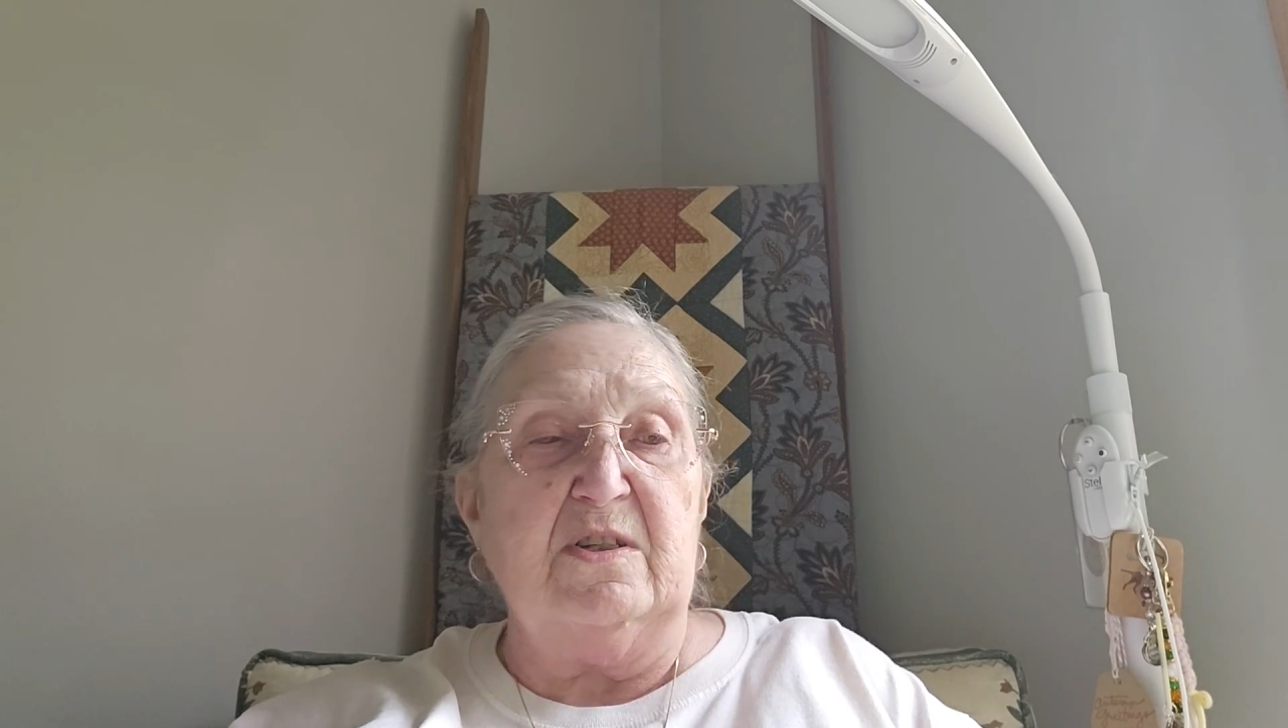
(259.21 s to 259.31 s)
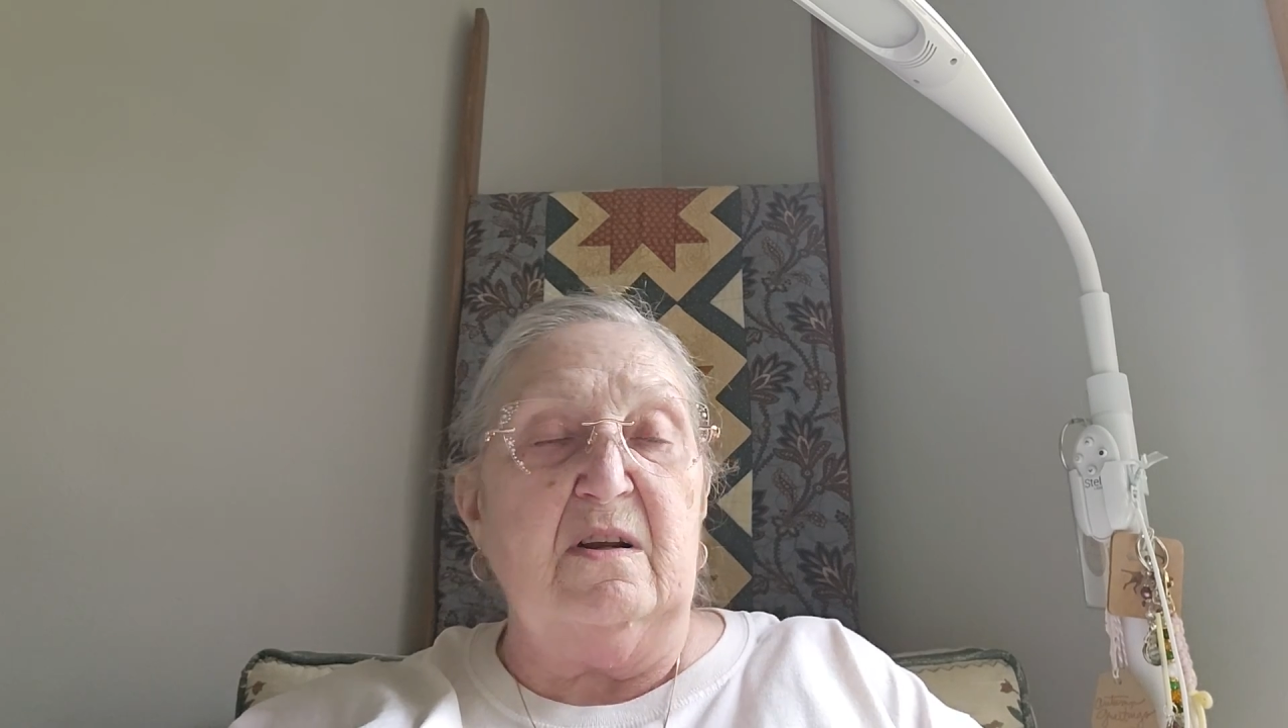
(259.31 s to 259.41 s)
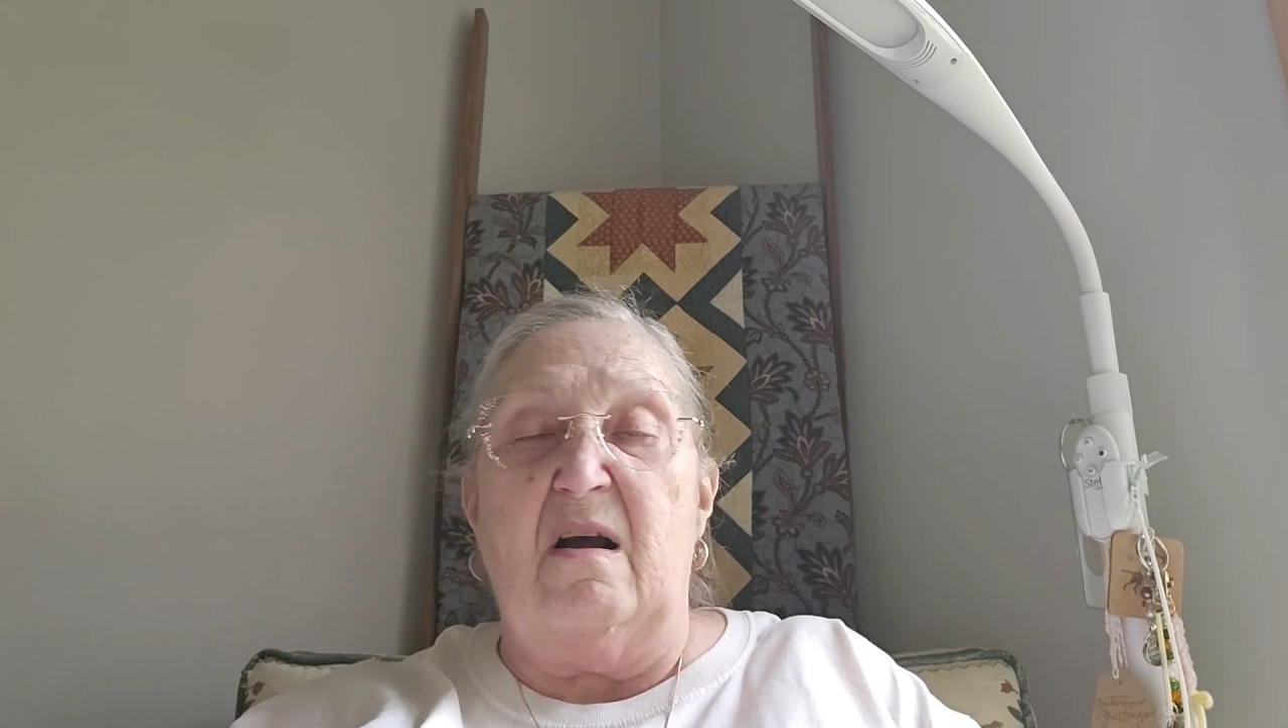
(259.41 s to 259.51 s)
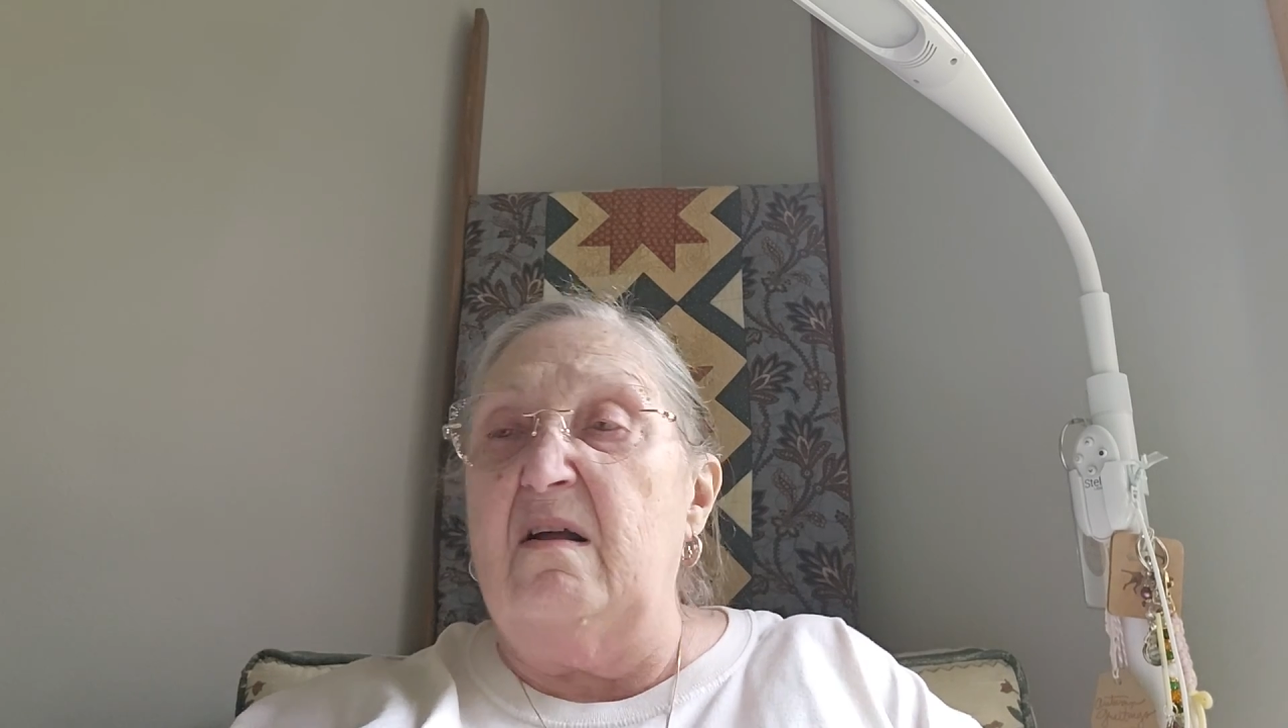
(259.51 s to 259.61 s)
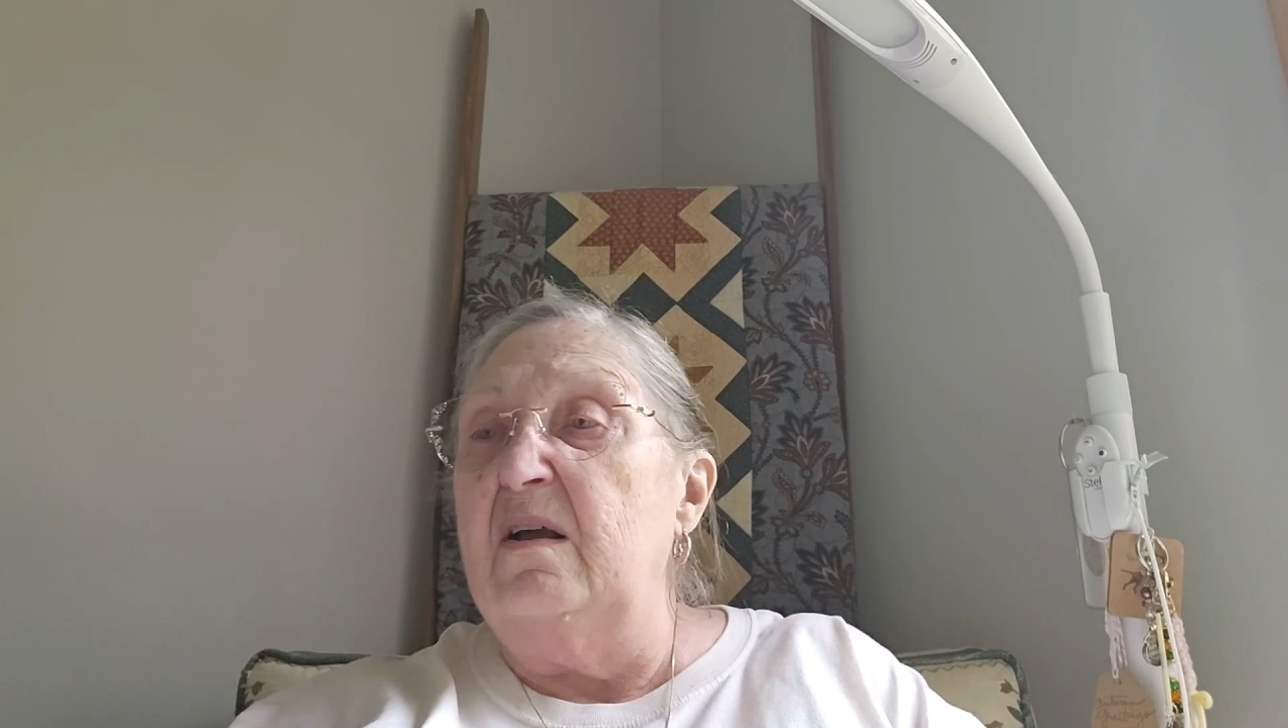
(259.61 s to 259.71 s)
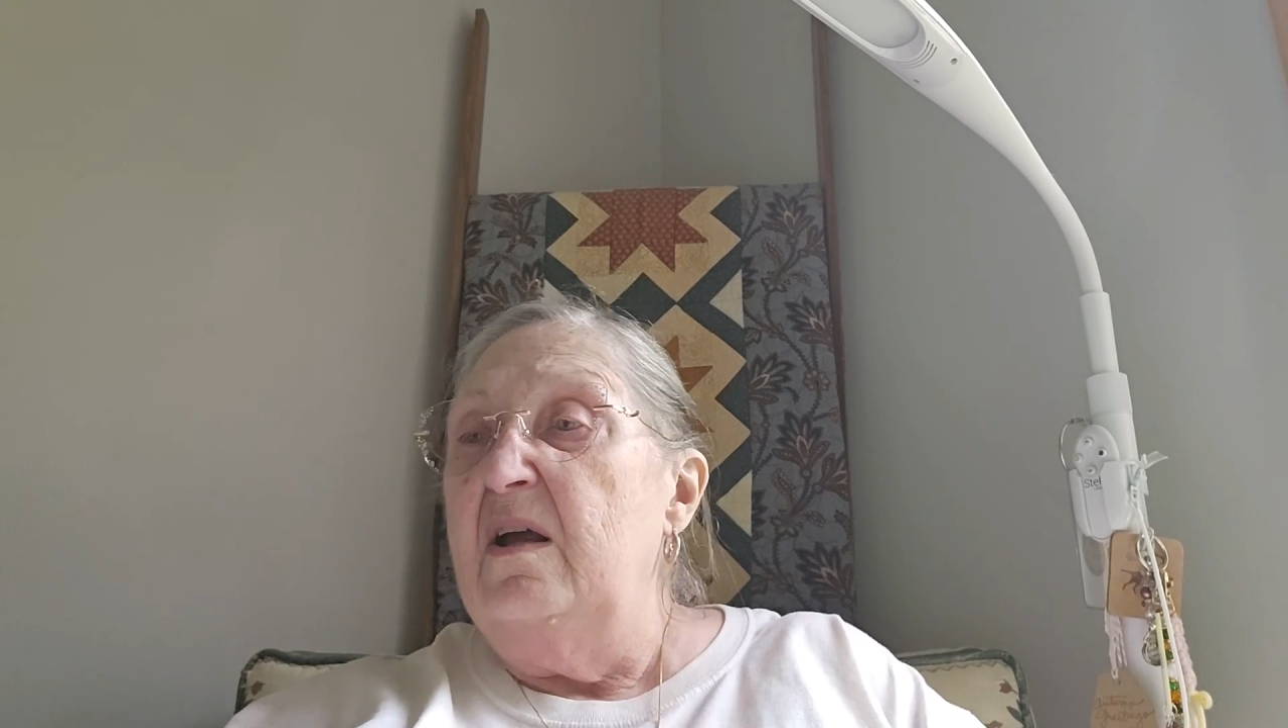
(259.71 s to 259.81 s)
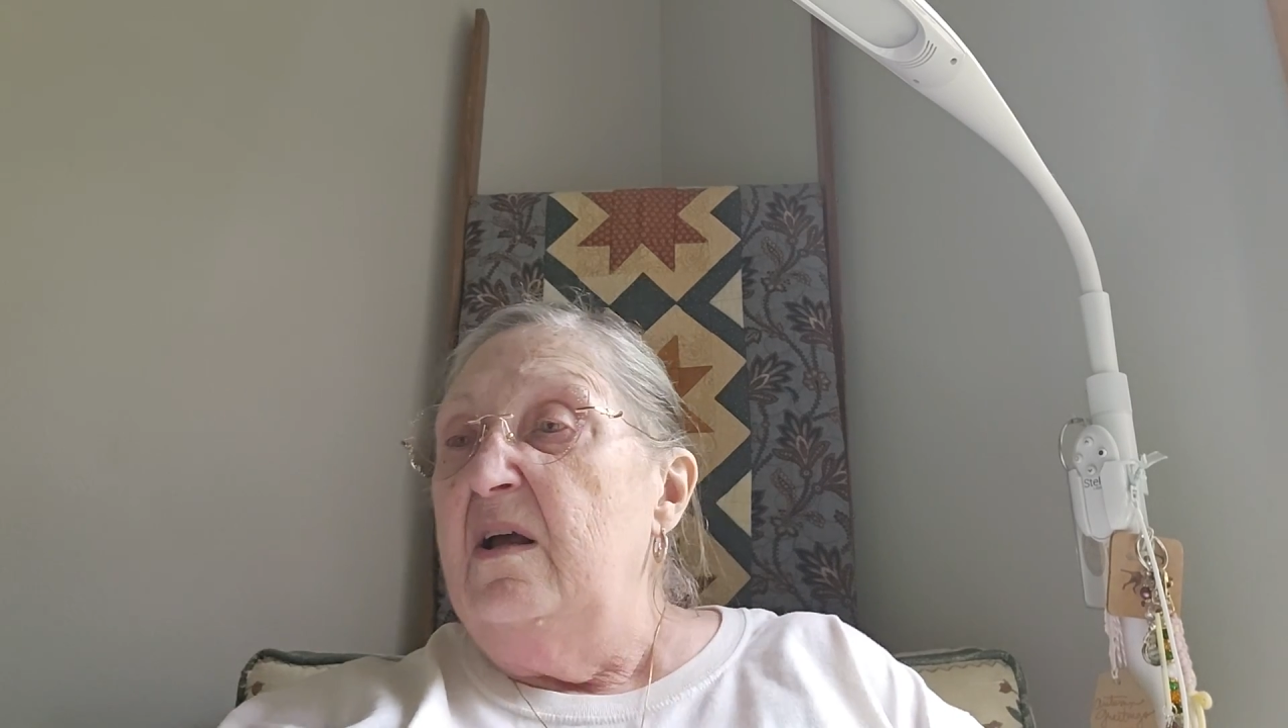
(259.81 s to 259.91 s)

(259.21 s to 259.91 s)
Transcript: and all.